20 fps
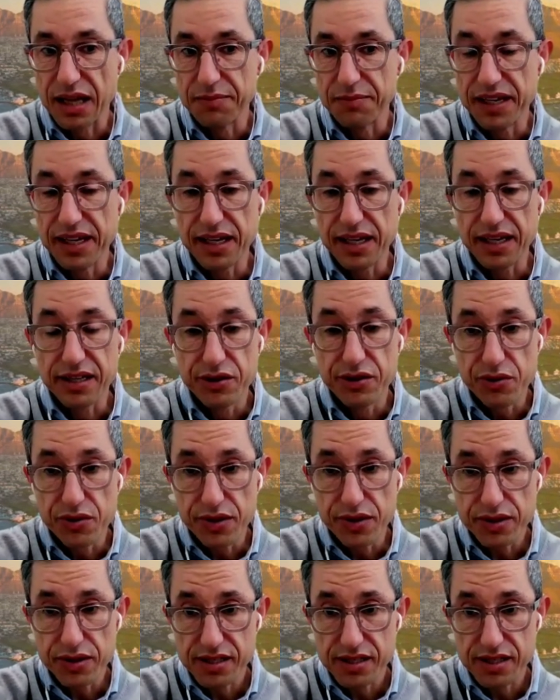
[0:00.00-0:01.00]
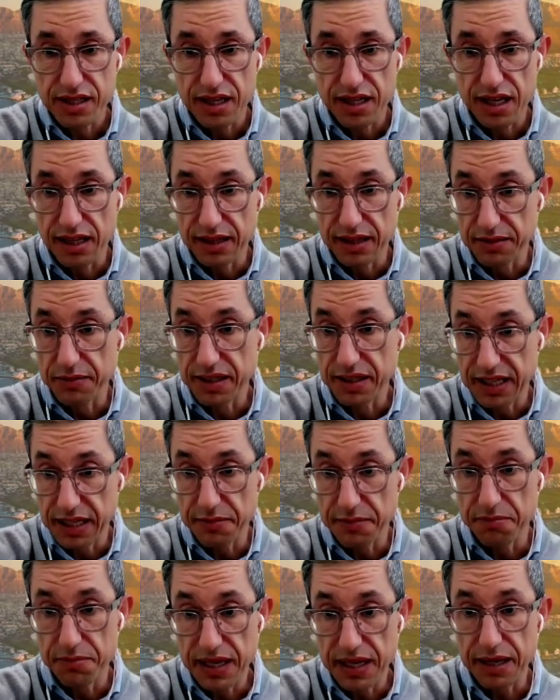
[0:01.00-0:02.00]
be curious and
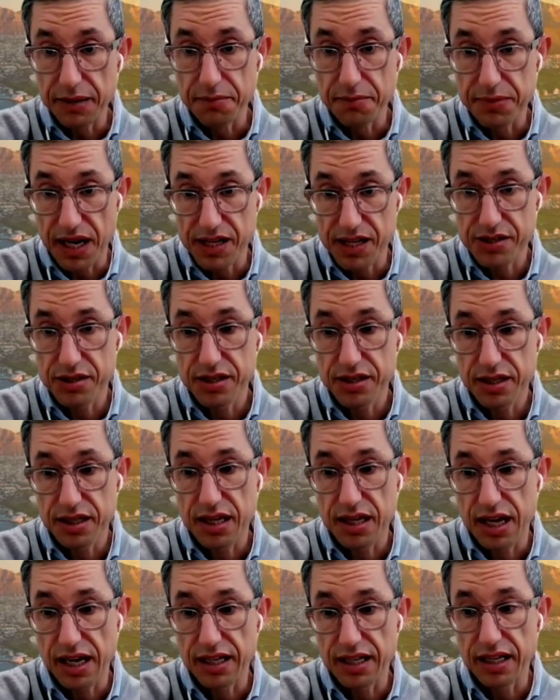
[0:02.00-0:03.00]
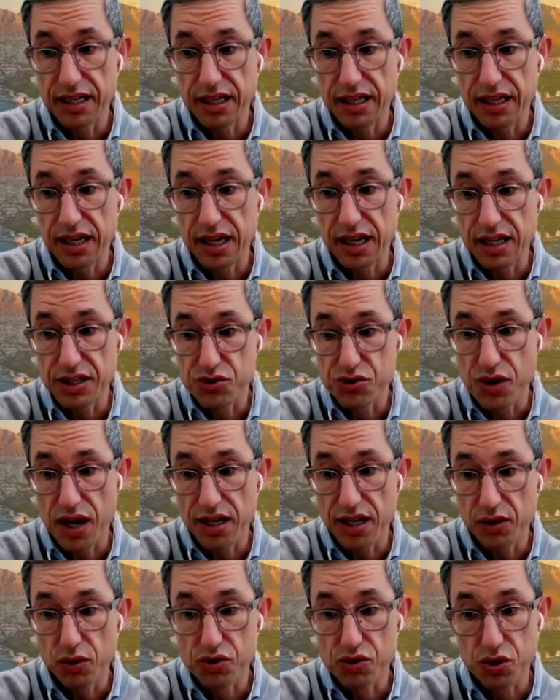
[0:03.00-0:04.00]
keep being passionate, and
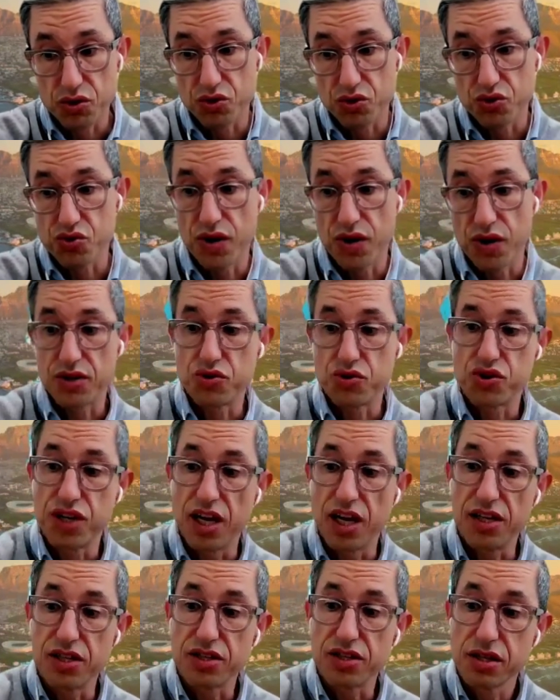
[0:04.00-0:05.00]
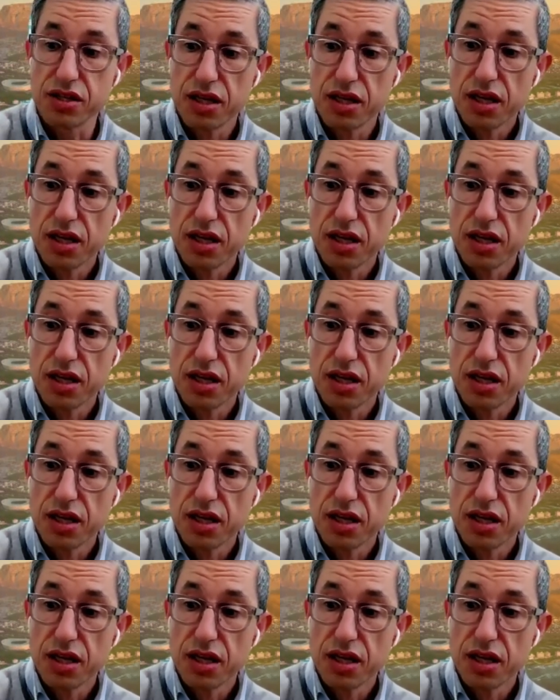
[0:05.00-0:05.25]
try to change